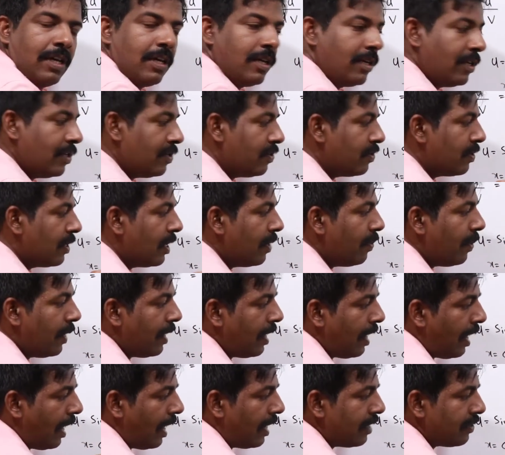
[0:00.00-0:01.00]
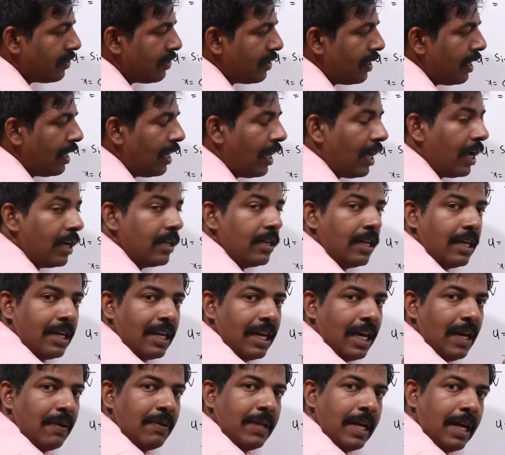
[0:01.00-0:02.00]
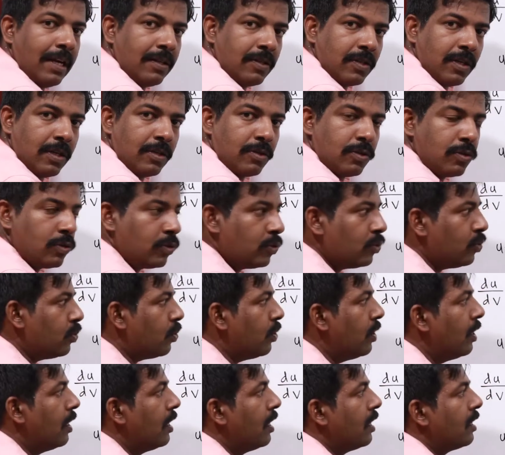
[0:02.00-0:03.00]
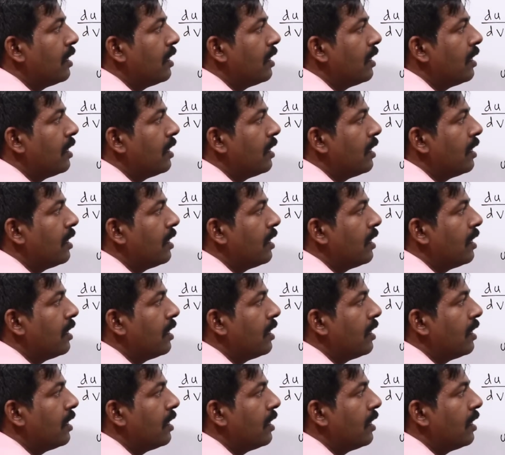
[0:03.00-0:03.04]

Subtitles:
it is given as A and they gave the answer as 2.